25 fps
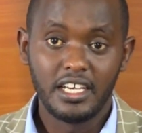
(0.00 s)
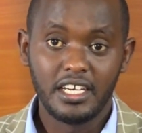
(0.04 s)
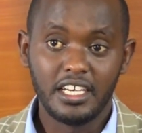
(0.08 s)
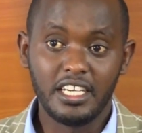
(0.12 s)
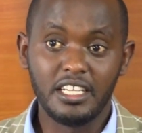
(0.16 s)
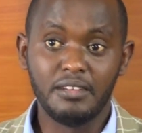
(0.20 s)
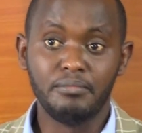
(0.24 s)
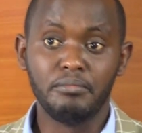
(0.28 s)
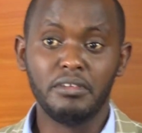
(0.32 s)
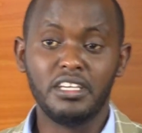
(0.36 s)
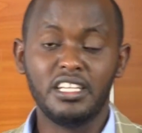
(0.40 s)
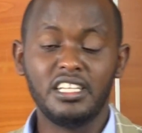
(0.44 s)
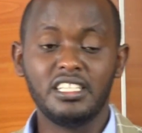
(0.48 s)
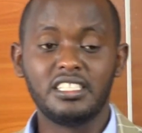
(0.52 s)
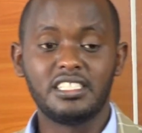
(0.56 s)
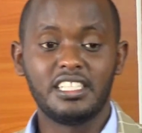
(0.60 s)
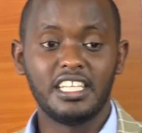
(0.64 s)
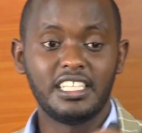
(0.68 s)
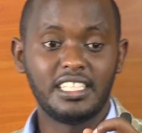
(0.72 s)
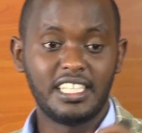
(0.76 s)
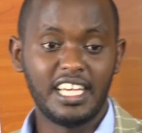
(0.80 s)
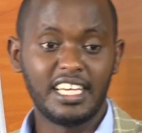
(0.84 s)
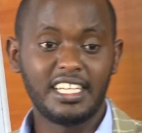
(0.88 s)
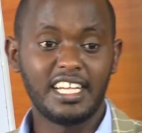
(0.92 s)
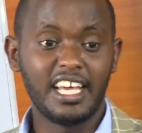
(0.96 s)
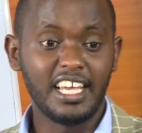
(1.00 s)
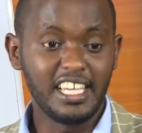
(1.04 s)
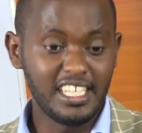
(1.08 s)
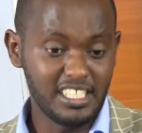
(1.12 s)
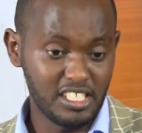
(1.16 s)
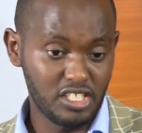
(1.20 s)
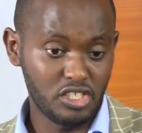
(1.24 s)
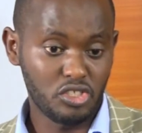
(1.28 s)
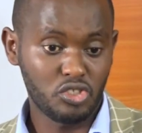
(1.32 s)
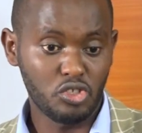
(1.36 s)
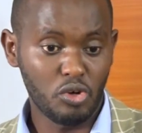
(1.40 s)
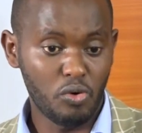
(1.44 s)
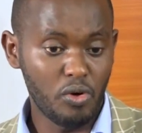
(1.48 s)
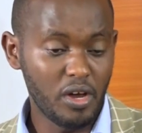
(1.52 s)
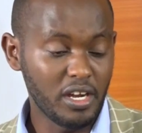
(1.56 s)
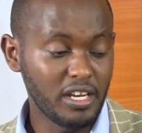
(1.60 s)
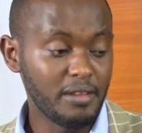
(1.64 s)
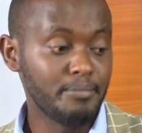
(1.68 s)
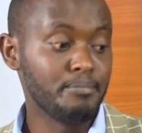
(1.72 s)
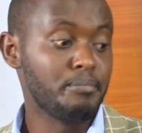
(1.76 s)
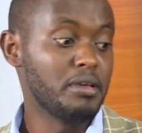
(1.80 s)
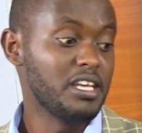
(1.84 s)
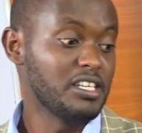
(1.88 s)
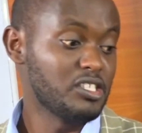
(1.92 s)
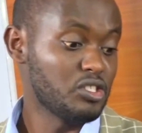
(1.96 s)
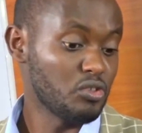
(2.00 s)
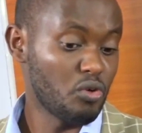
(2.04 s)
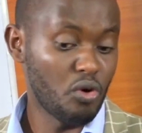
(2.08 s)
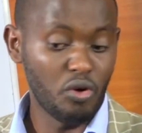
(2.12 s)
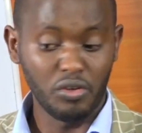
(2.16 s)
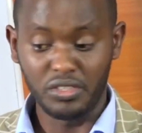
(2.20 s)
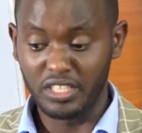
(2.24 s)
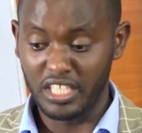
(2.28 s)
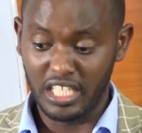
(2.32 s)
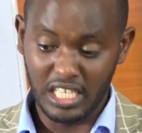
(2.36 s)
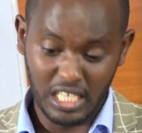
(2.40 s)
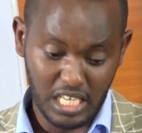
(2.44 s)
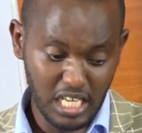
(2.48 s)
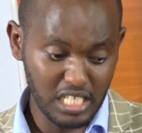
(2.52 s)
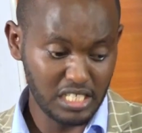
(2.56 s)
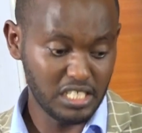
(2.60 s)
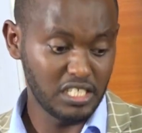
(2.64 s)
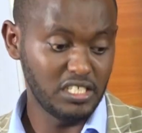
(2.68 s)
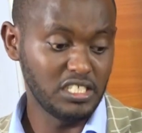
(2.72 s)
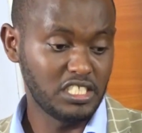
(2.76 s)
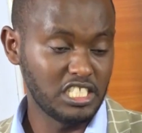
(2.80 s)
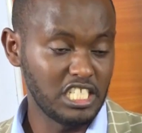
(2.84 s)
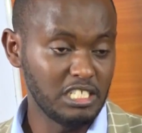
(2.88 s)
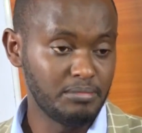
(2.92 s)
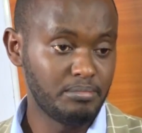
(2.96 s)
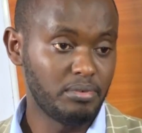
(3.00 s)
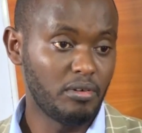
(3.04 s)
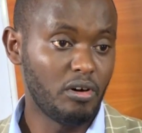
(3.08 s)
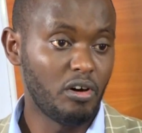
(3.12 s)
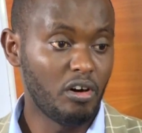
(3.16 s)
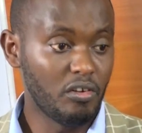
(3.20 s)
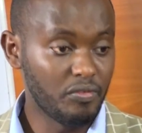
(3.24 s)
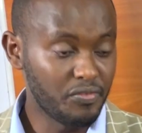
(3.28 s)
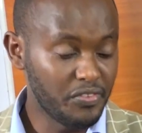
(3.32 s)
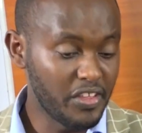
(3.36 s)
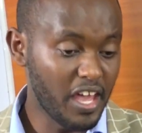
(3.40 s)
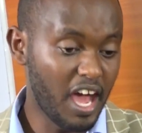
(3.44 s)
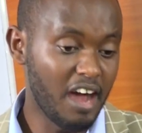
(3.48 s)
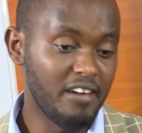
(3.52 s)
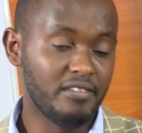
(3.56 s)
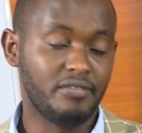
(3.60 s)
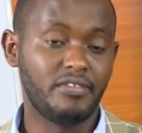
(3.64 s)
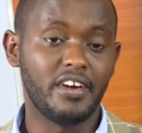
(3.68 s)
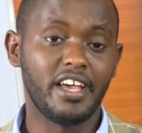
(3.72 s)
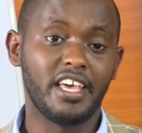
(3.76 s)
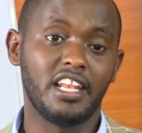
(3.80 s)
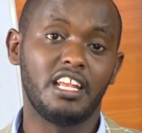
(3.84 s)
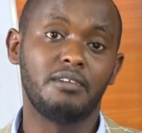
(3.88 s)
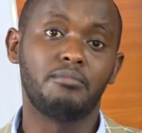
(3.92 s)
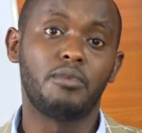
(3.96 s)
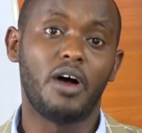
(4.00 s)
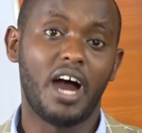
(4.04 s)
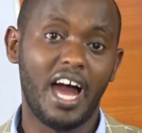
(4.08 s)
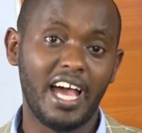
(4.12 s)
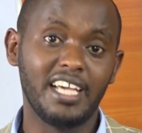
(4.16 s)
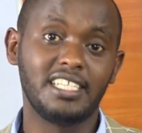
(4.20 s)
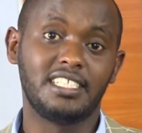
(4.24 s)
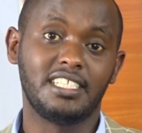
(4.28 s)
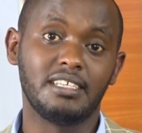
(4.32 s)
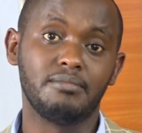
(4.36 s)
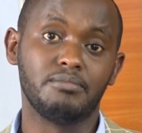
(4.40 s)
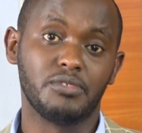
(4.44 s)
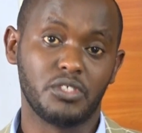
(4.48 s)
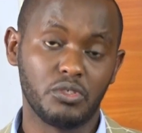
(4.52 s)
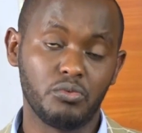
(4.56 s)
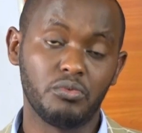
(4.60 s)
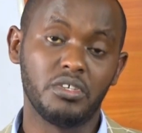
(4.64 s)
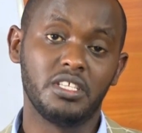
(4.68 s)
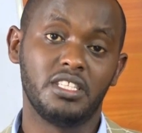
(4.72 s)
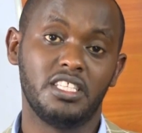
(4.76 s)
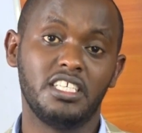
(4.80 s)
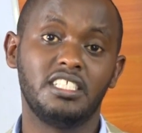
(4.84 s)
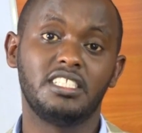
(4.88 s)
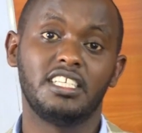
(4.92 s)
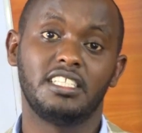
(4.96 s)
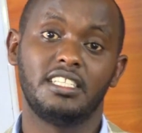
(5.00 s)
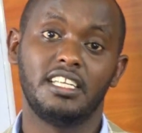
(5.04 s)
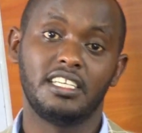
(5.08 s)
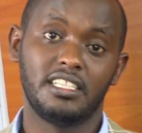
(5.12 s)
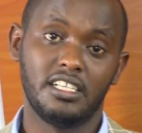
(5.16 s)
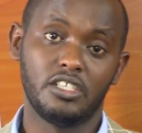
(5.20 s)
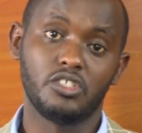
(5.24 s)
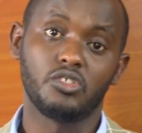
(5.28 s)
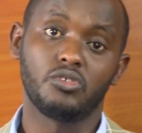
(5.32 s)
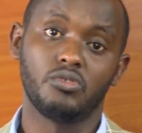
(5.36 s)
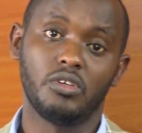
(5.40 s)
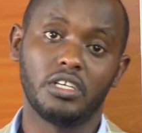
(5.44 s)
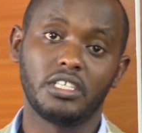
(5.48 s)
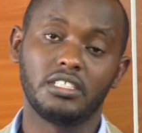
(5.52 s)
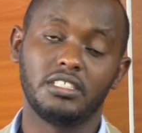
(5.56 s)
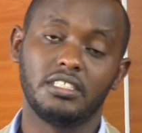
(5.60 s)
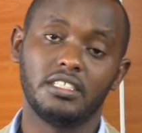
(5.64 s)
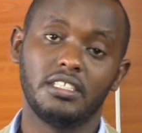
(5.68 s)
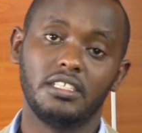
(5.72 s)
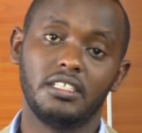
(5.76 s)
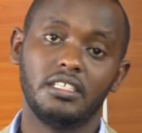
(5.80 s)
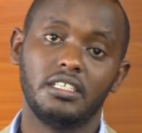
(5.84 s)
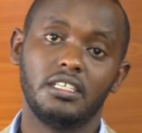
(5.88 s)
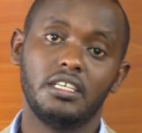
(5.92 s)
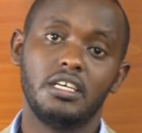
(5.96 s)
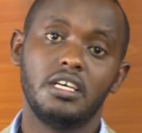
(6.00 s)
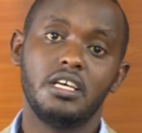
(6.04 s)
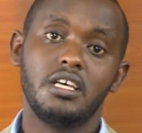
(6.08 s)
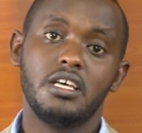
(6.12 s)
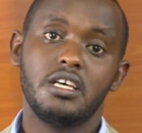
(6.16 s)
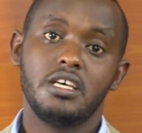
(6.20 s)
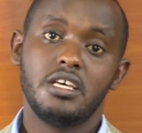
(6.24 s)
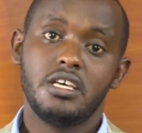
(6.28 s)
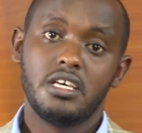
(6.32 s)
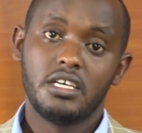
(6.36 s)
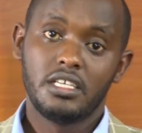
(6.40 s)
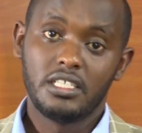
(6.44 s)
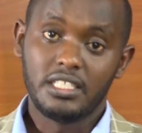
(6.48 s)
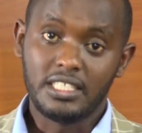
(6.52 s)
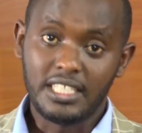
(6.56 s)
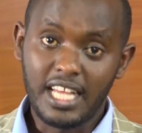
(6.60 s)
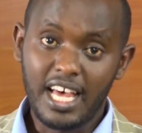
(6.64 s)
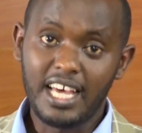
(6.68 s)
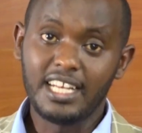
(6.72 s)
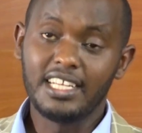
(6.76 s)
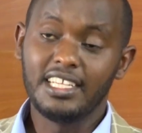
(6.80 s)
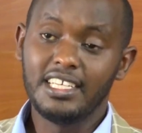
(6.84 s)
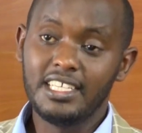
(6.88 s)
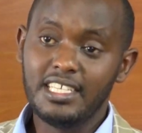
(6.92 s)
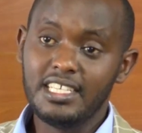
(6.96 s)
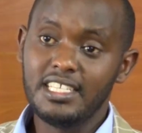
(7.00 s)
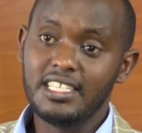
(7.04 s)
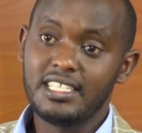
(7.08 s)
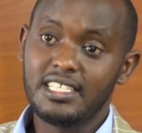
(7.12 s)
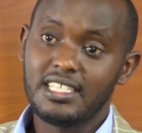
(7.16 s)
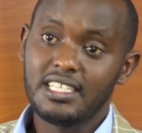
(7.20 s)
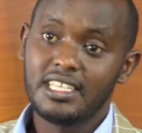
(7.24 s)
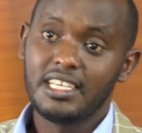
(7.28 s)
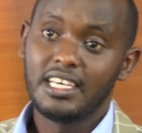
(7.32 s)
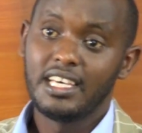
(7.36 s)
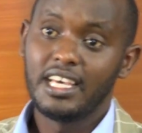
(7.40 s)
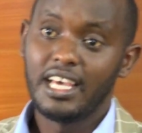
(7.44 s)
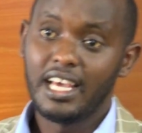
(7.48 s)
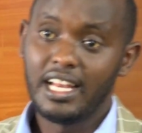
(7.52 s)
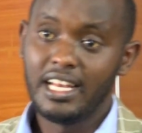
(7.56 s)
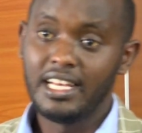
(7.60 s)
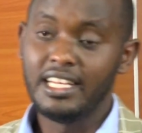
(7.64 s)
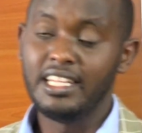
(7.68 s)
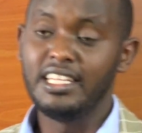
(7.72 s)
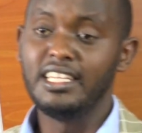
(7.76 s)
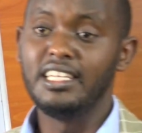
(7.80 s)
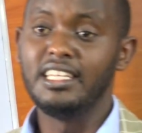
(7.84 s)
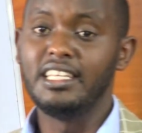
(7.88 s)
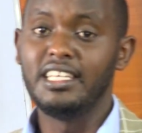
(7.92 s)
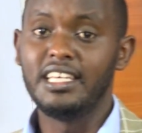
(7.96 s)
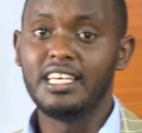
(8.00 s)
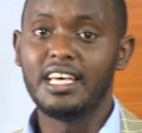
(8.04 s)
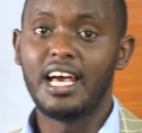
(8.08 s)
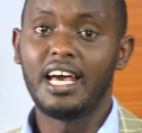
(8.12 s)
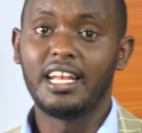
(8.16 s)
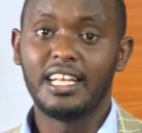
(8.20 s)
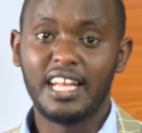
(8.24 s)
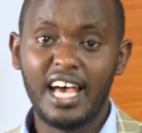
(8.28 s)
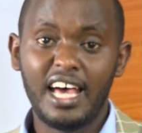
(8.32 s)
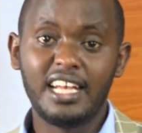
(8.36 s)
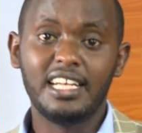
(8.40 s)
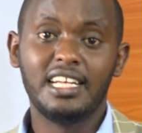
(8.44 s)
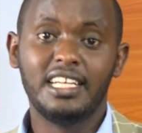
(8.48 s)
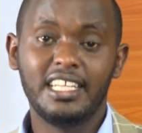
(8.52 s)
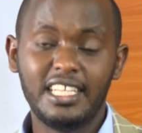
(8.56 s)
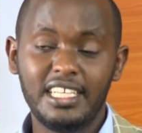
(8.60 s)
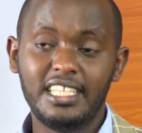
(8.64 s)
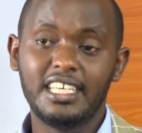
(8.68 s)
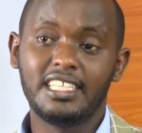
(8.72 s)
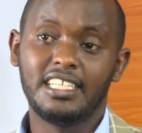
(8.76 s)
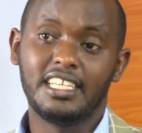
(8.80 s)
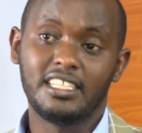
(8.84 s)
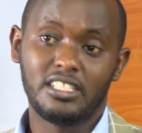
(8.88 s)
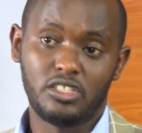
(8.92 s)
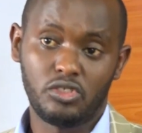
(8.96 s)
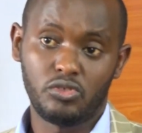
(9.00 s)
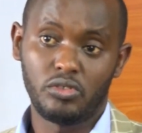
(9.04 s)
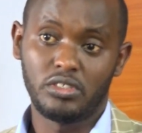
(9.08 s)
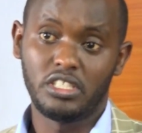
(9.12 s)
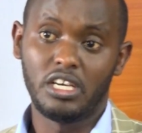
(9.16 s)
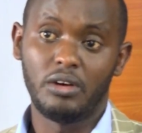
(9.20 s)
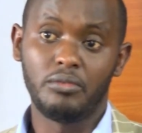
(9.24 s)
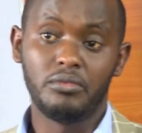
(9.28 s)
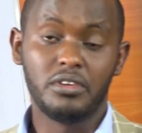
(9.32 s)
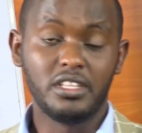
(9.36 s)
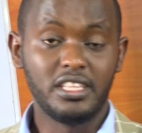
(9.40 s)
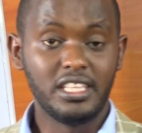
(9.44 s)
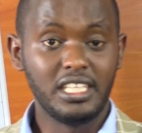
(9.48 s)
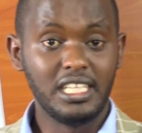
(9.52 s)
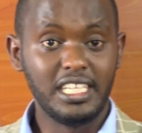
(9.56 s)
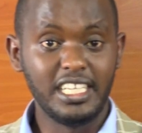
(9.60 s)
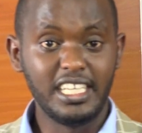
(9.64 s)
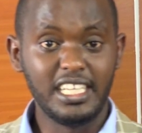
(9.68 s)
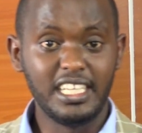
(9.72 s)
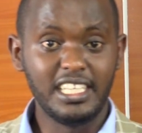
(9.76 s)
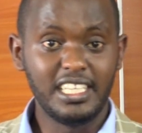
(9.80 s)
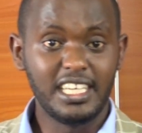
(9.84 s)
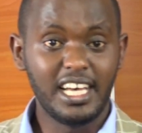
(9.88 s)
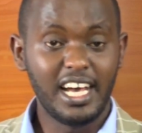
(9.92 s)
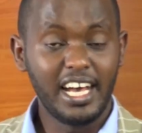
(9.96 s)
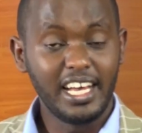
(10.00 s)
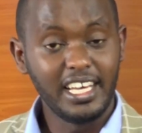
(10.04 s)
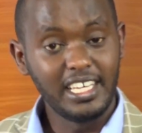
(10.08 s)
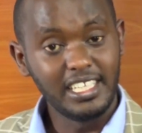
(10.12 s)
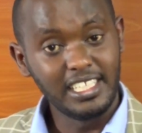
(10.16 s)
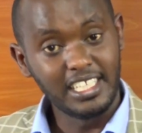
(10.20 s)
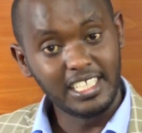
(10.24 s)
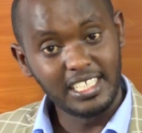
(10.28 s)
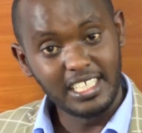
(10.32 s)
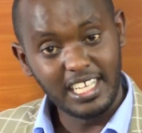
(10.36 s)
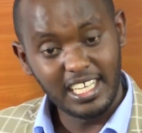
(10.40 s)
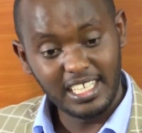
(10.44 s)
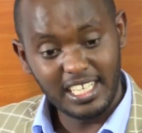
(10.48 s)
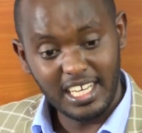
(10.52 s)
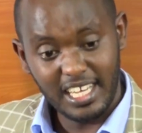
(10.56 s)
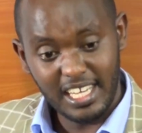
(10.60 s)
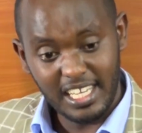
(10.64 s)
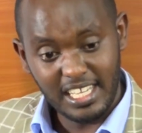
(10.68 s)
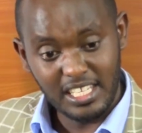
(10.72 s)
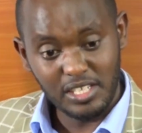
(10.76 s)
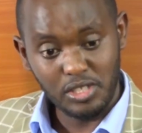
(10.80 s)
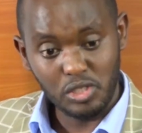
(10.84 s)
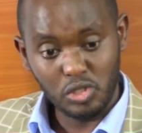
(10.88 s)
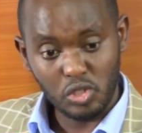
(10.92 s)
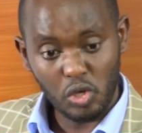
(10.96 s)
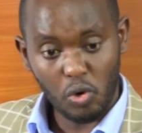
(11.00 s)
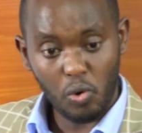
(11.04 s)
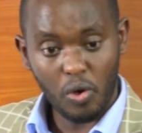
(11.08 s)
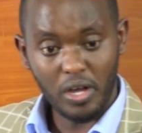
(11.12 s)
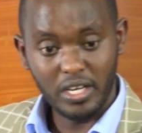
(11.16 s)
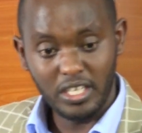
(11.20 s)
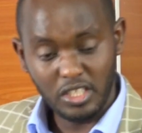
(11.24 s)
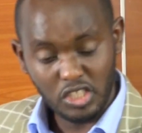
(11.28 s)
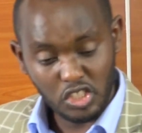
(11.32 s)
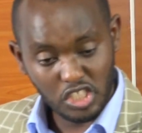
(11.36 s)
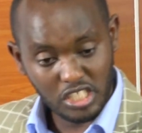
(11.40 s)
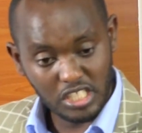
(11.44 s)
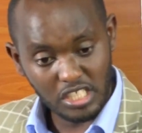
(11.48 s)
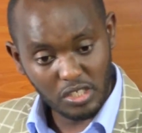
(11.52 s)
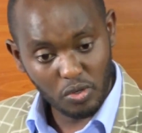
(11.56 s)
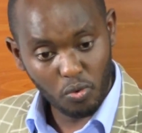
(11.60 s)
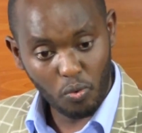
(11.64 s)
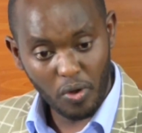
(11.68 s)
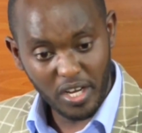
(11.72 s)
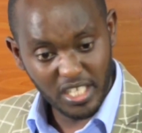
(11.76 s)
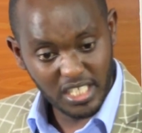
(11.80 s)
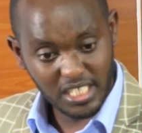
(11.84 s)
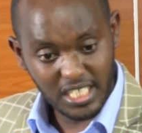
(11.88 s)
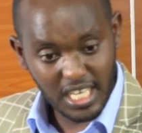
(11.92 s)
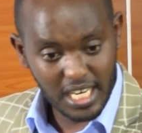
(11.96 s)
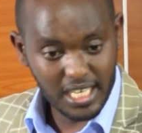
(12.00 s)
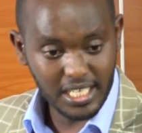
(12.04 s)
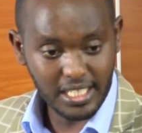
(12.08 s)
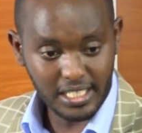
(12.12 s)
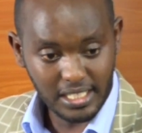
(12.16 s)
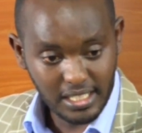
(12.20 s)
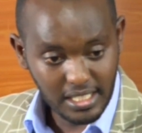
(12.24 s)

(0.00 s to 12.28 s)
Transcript: It means the data is stored based on the relationship of the available items within the data structure. That is linear, non-linear data structure. With linear, the data is stored sequentially.